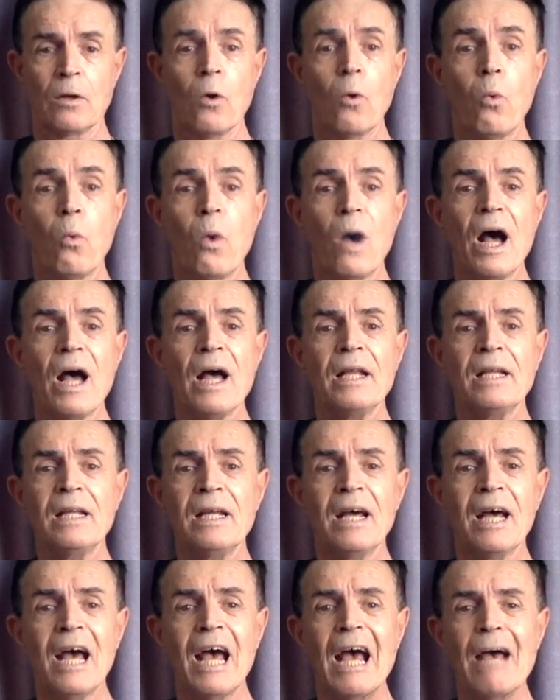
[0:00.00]

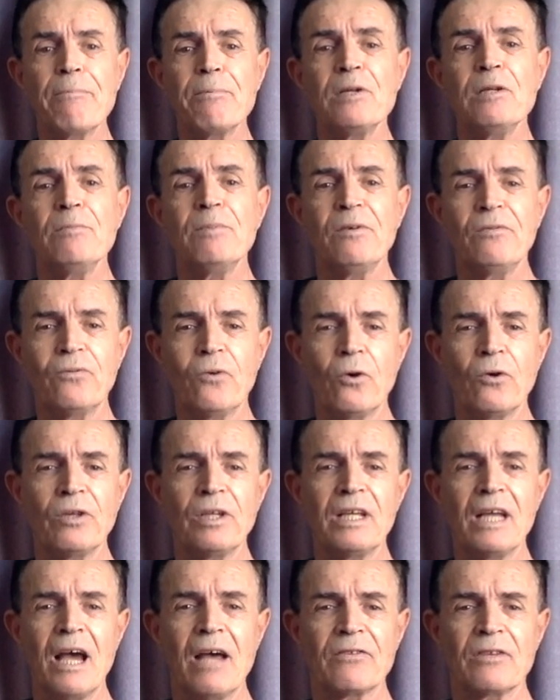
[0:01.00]
One happened before
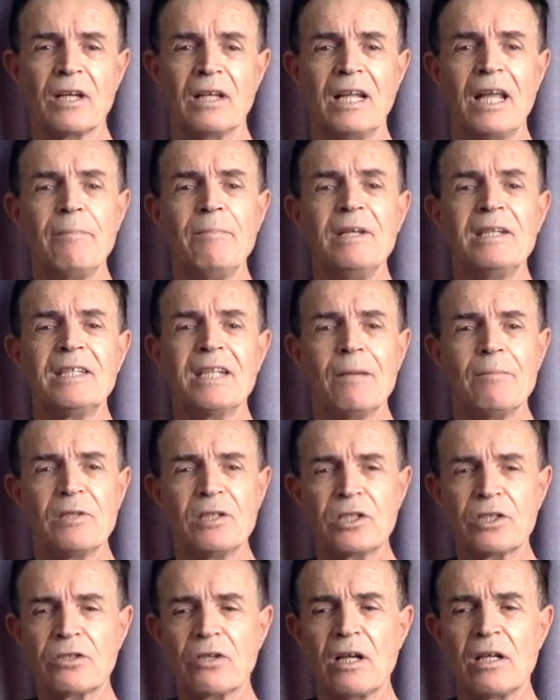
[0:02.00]
the other. Let me
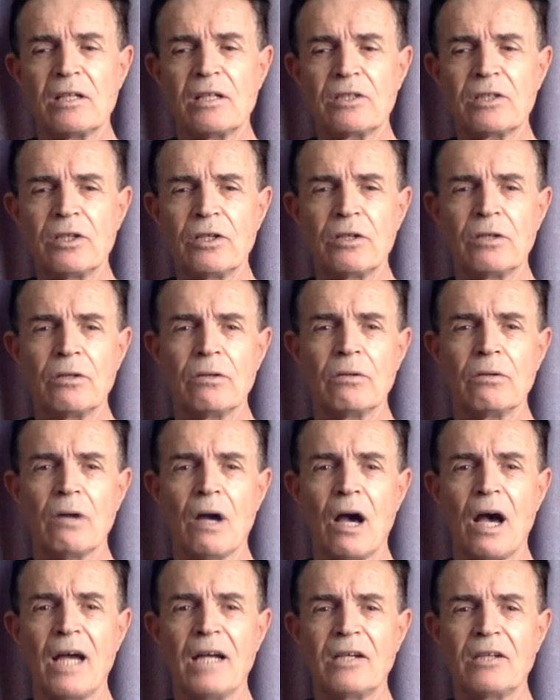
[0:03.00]
demonstrate to you.
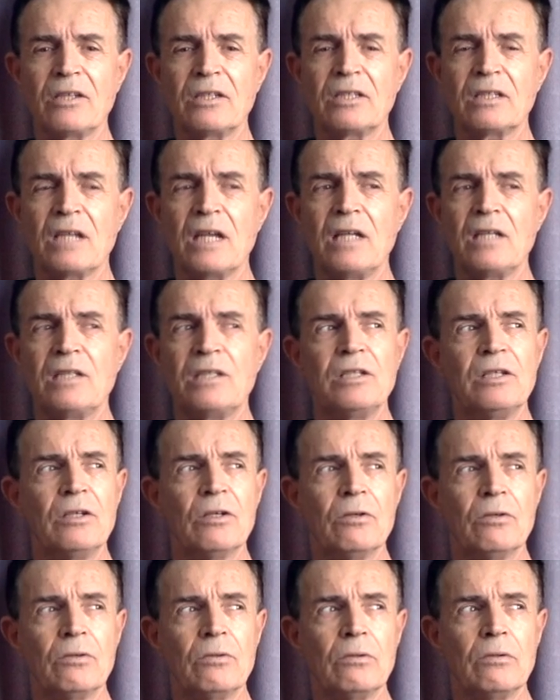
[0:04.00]
I could say to
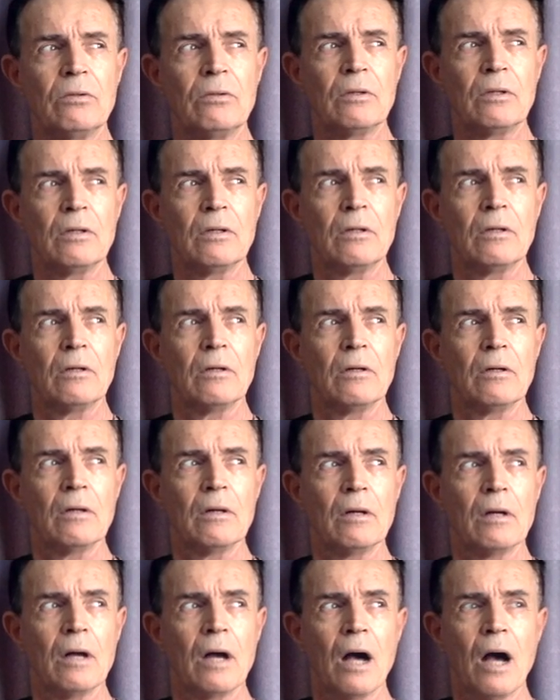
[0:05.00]
you,
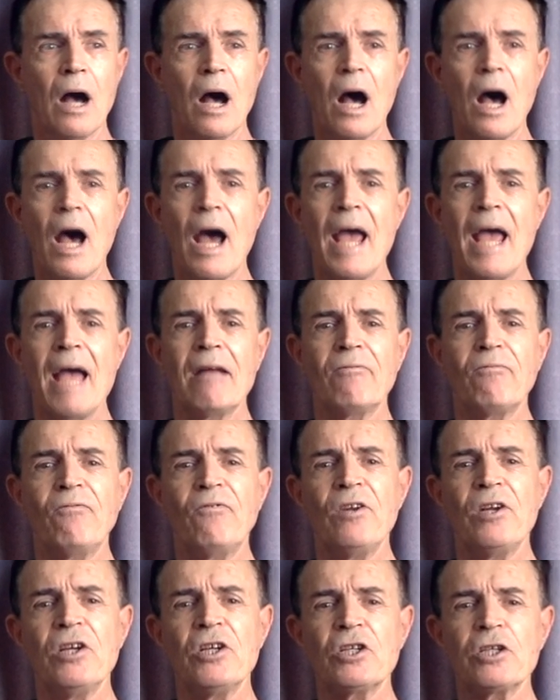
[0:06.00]
I had
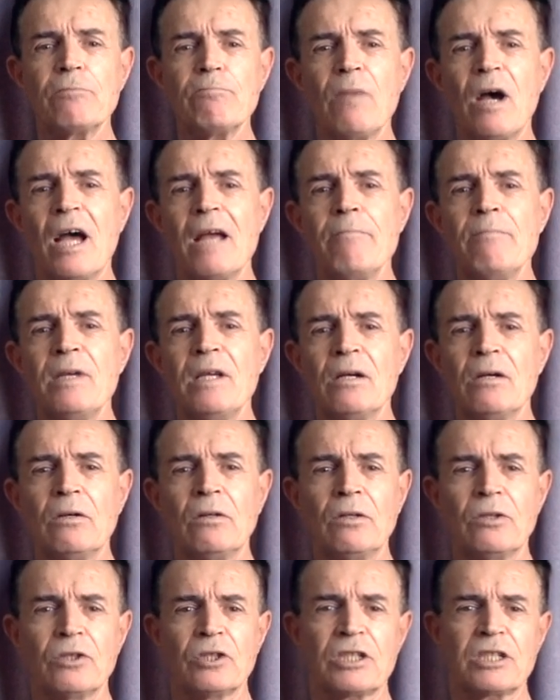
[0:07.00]
finished my
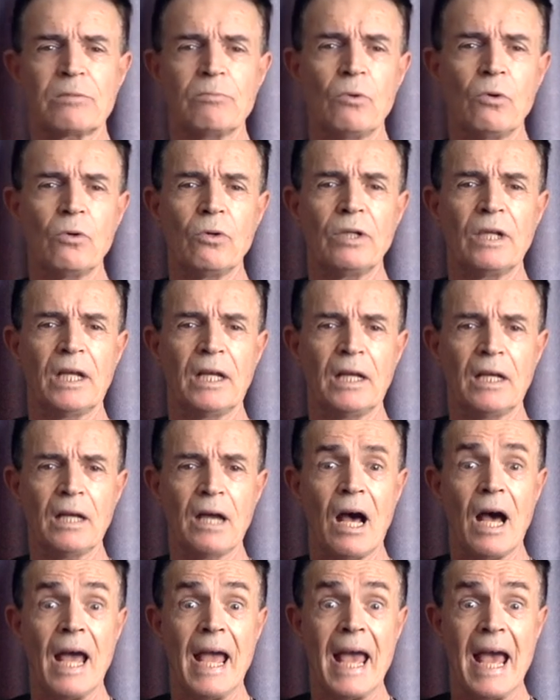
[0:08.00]
meal this morning.
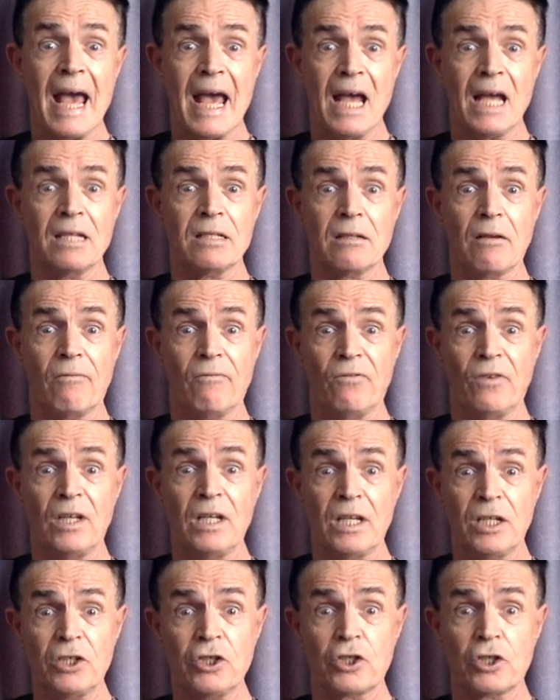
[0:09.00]
I had
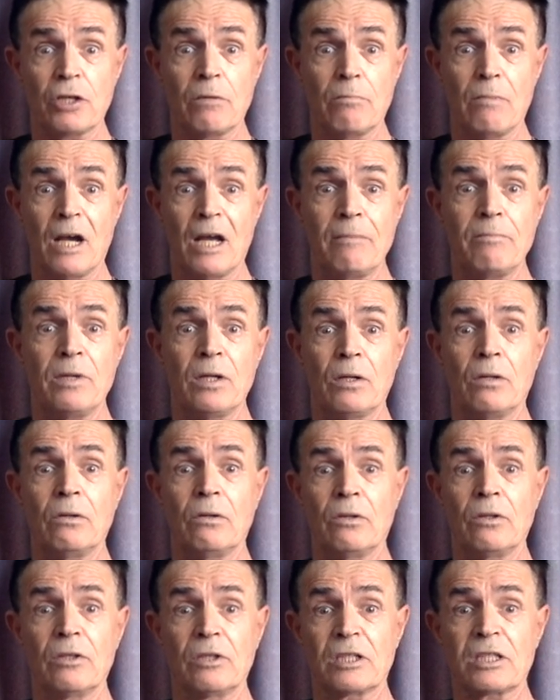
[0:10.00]
finished my
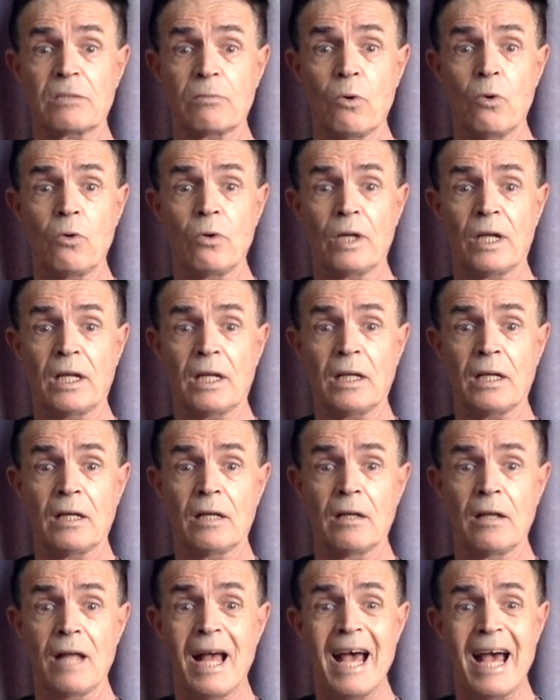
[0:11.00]
meal this morning.
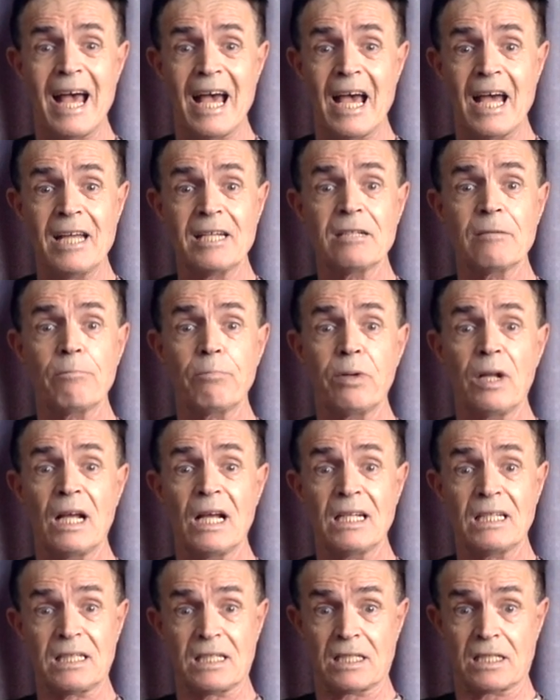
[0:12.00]
Had
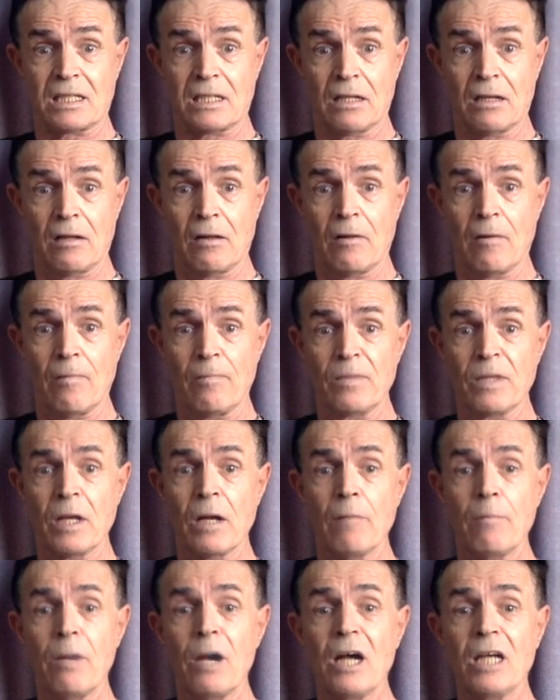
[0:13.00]
plus
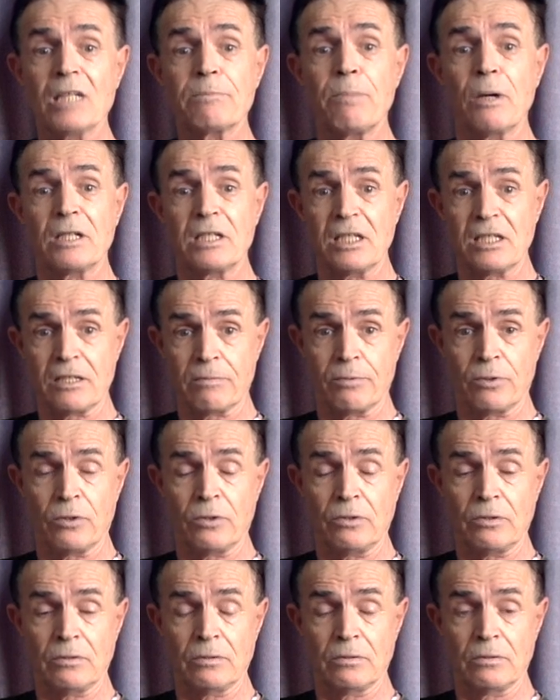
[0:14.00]
past
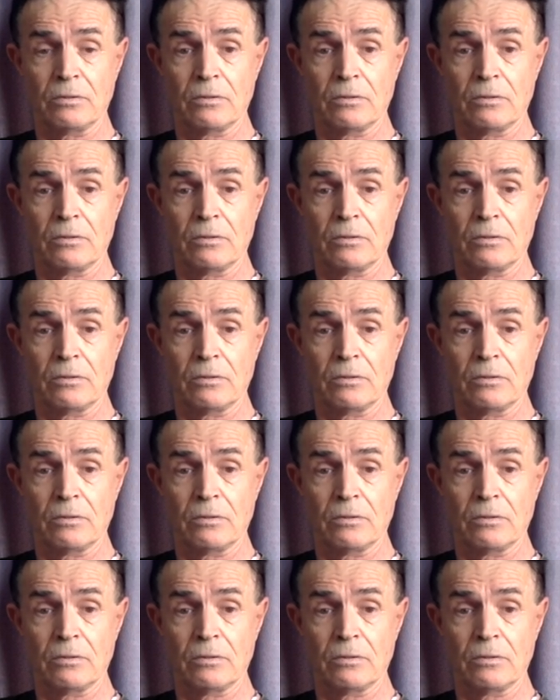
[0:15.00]
participle.